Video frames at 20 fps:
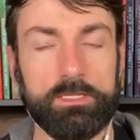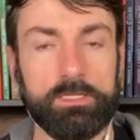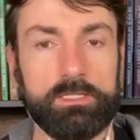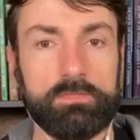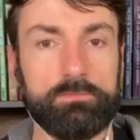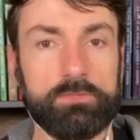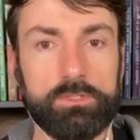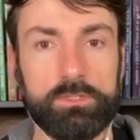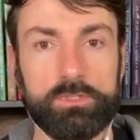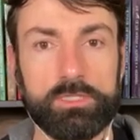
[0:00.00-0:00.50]

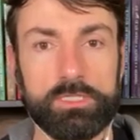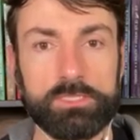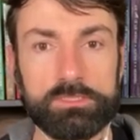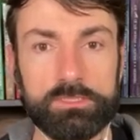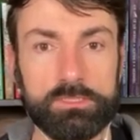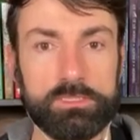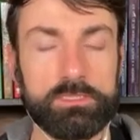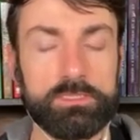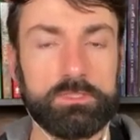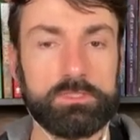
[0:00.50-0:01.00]
And if you don't
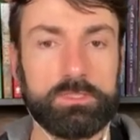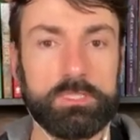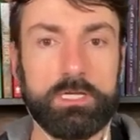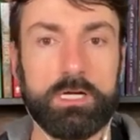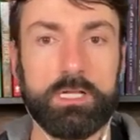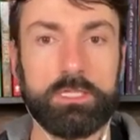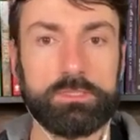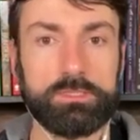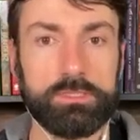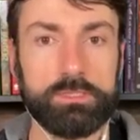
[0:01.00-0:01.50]
get to the
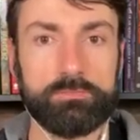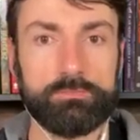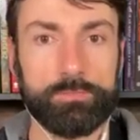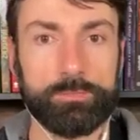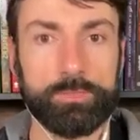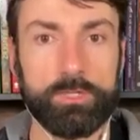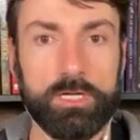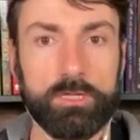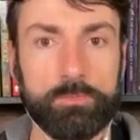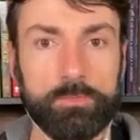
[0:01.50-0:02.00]
etiology of
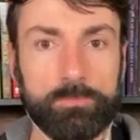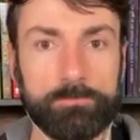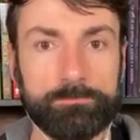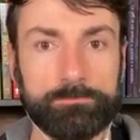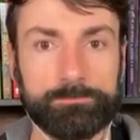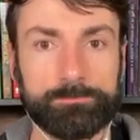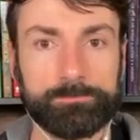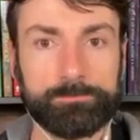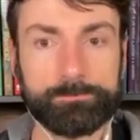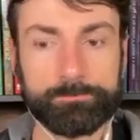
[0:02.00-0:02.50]
a
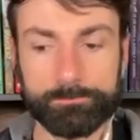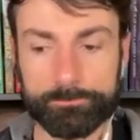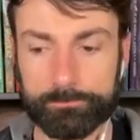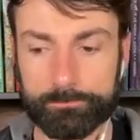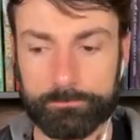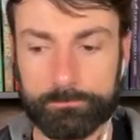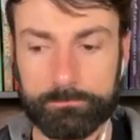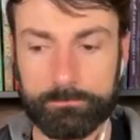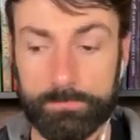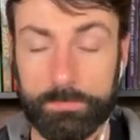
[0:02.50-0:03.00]
problem,
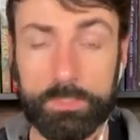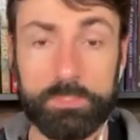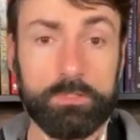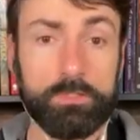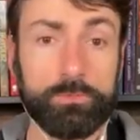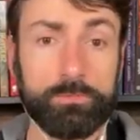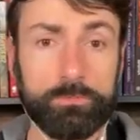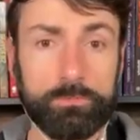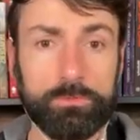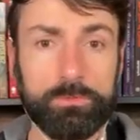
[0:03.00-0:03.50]

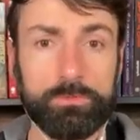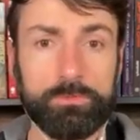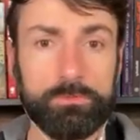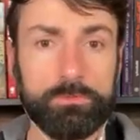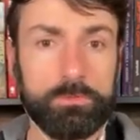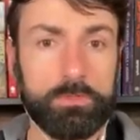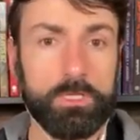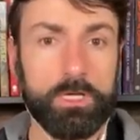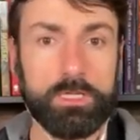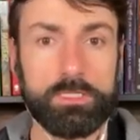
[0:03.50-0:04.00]

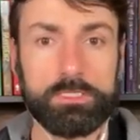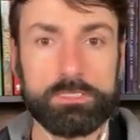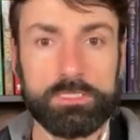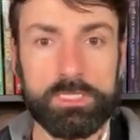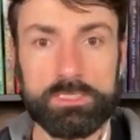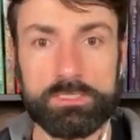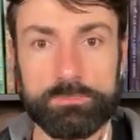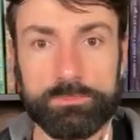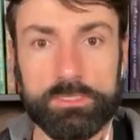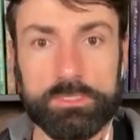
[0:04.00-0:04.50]
through long
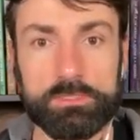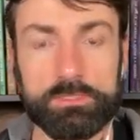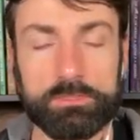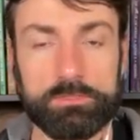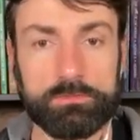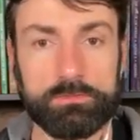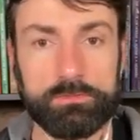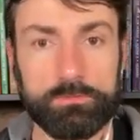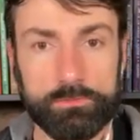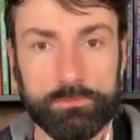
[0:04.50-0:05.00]

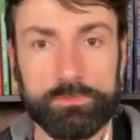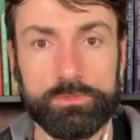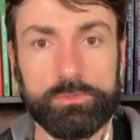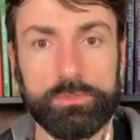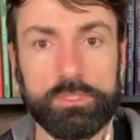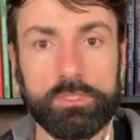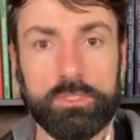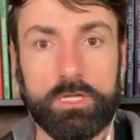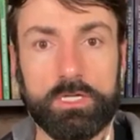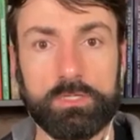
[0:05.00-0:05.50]
assessments, through
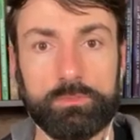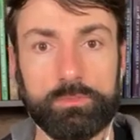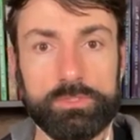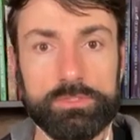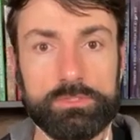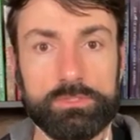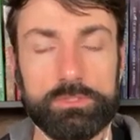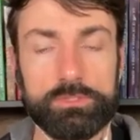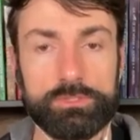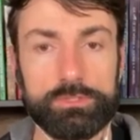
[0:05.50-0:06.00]
doing a lot of
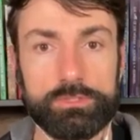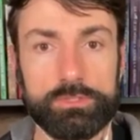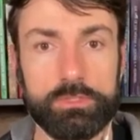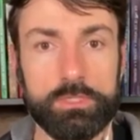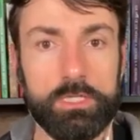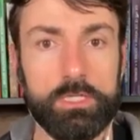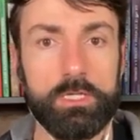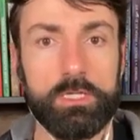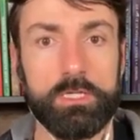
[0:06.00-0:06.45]
research,